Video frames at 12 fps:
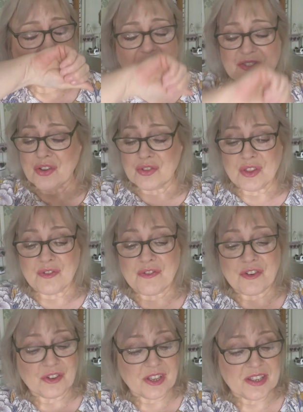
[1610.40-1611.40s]
it's got the
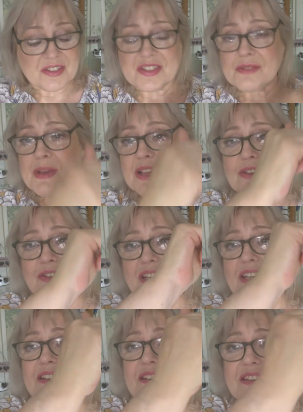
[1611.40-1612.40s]
funkiest smell on it.